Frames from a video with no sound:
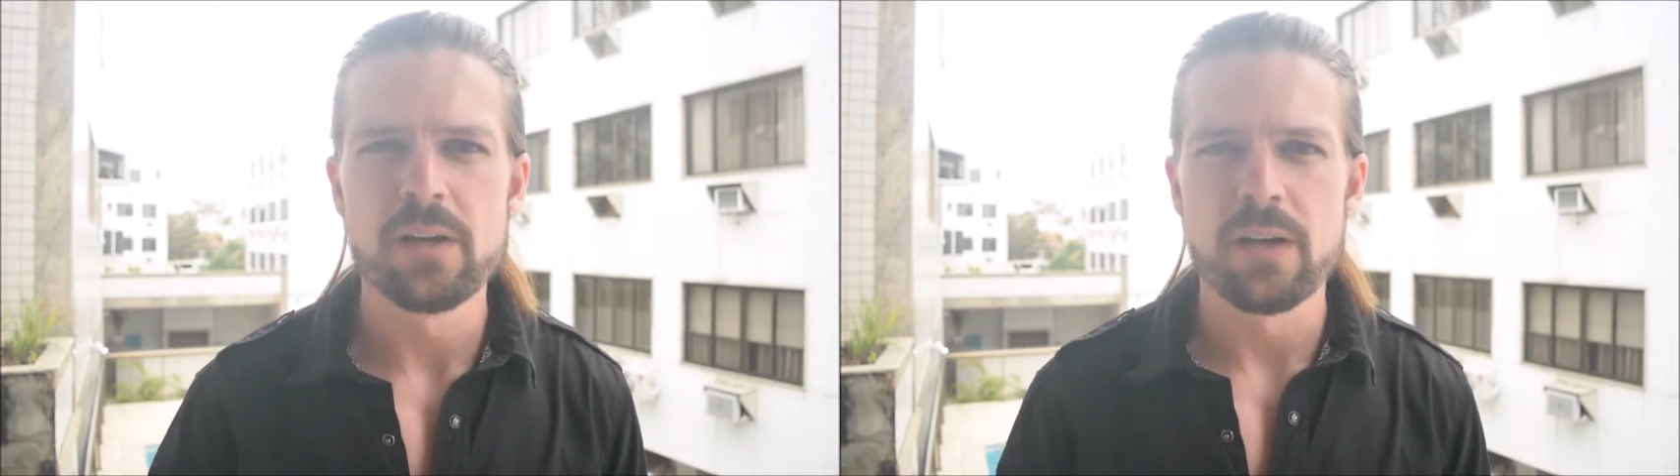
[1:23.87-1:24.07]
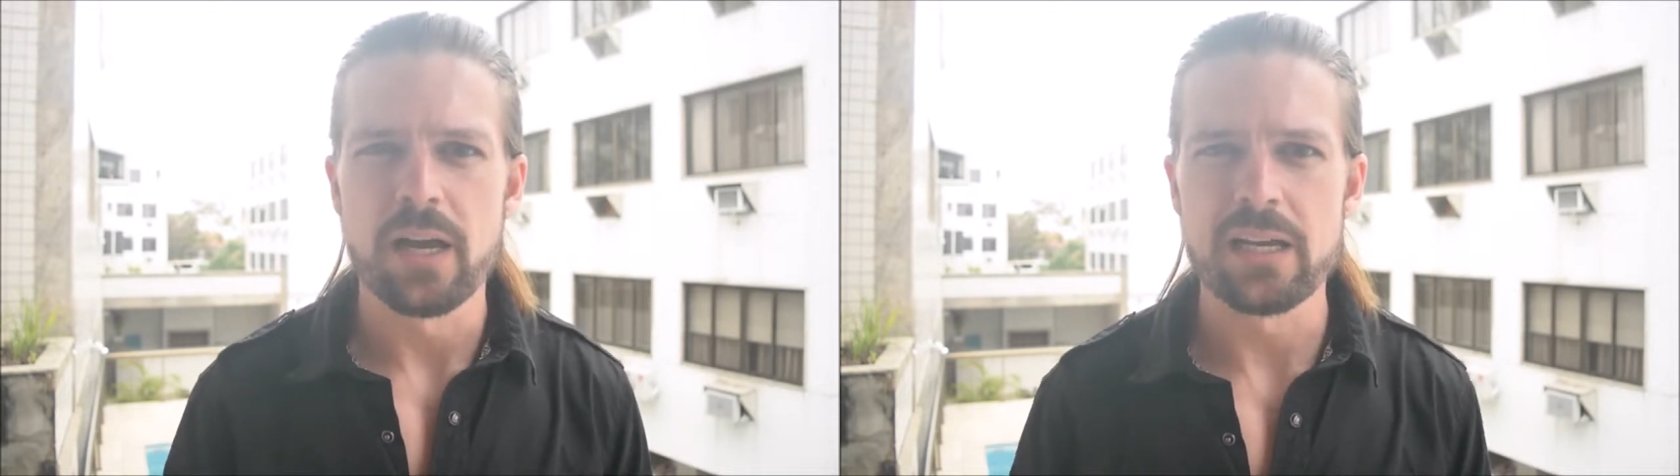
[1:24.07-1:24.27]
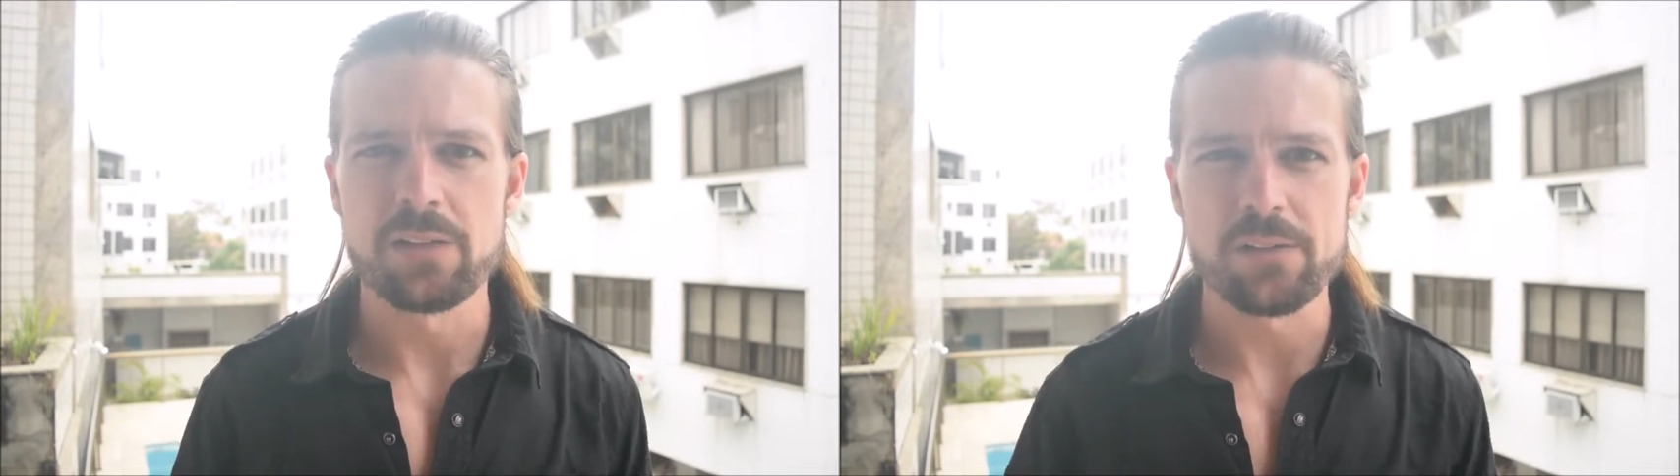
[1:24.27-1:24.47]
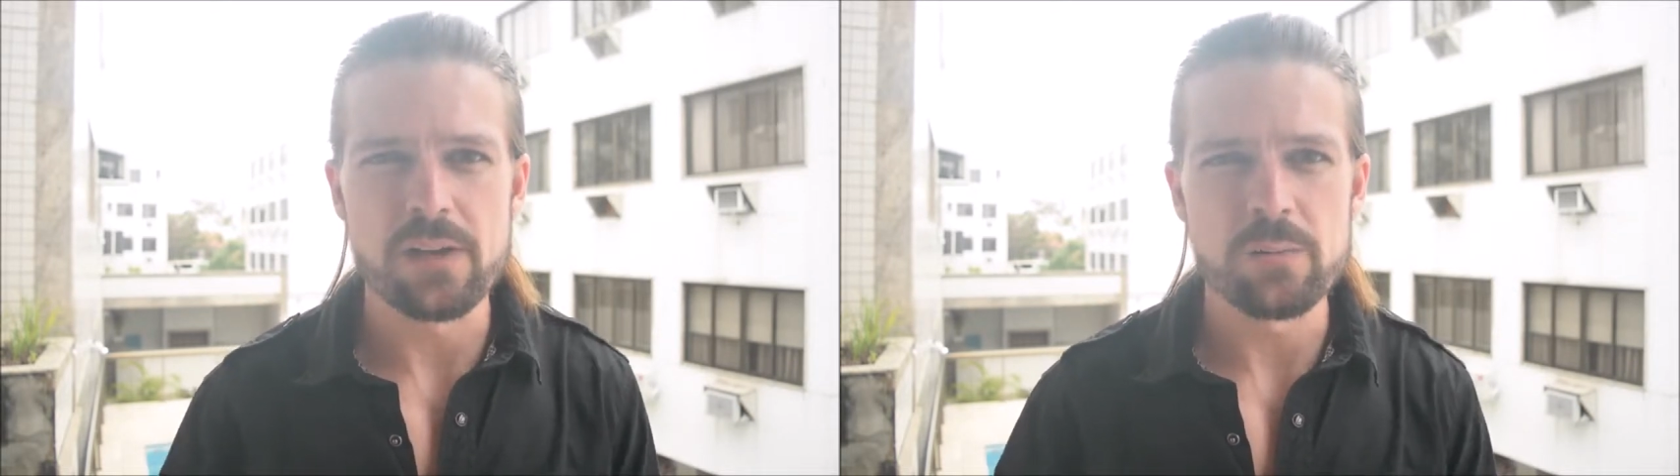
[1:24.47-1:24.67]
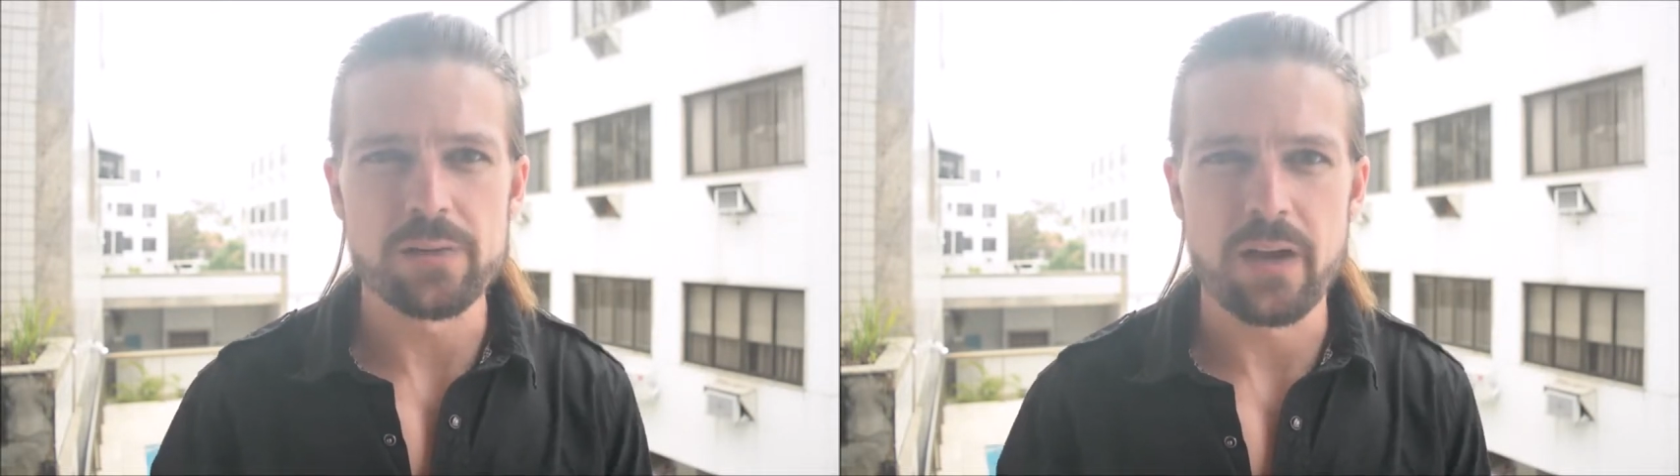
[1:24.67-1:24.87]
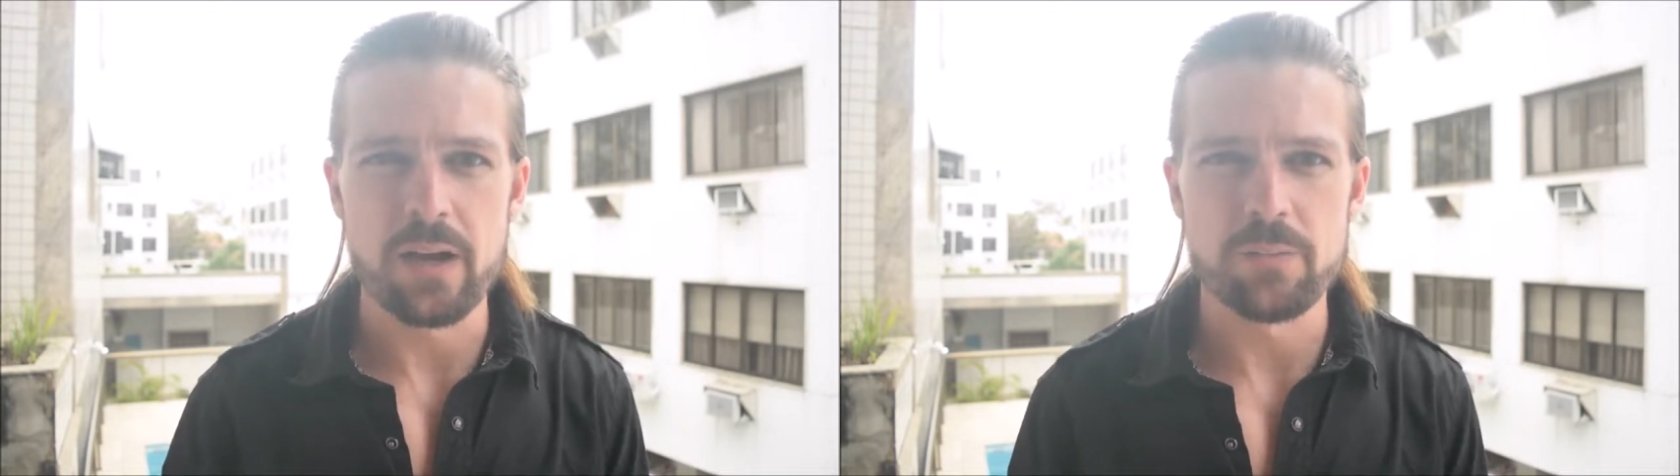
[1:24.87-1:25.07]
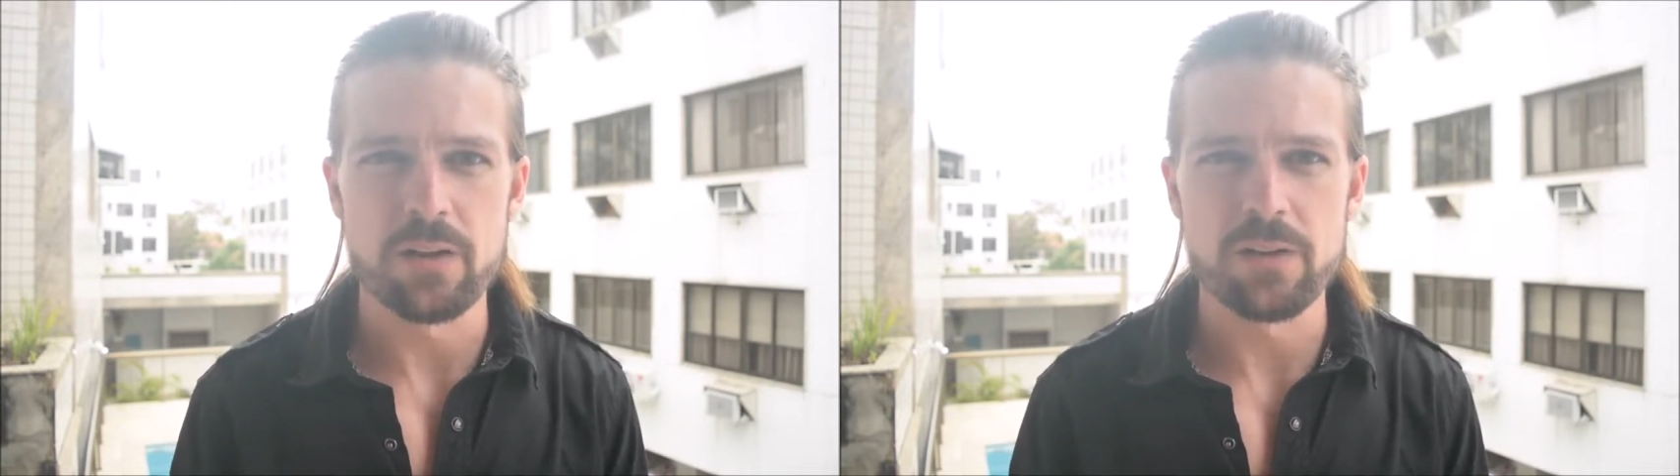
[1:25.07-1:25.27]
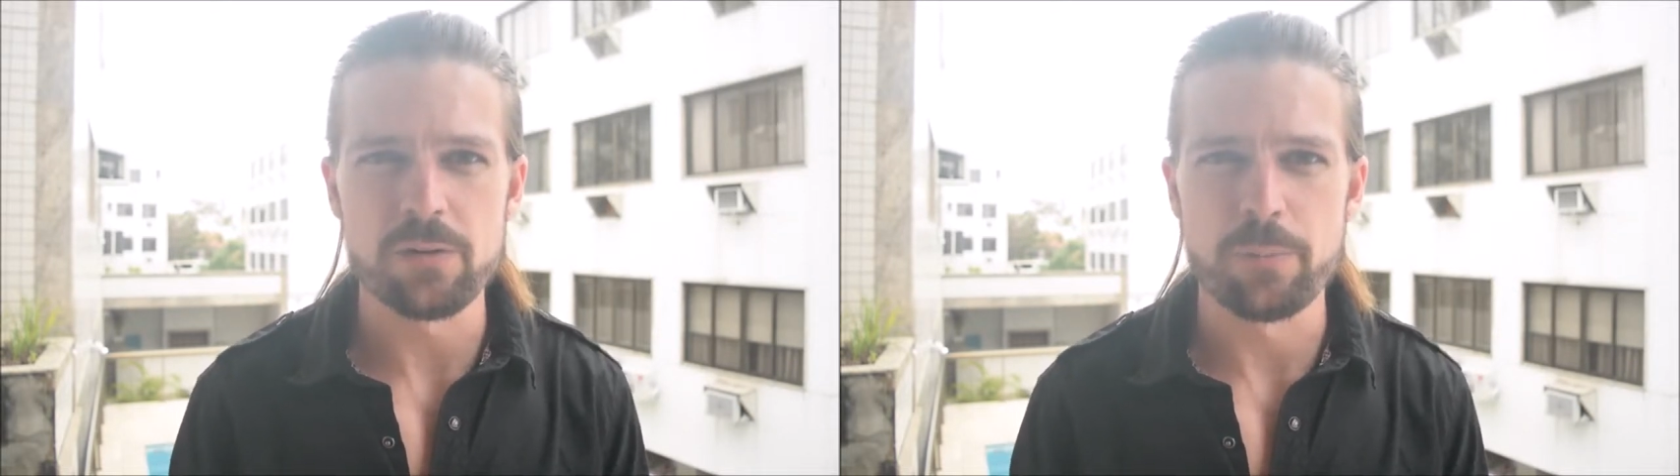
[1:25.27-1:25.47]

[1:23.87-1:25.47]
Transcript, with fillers: and at the same time, another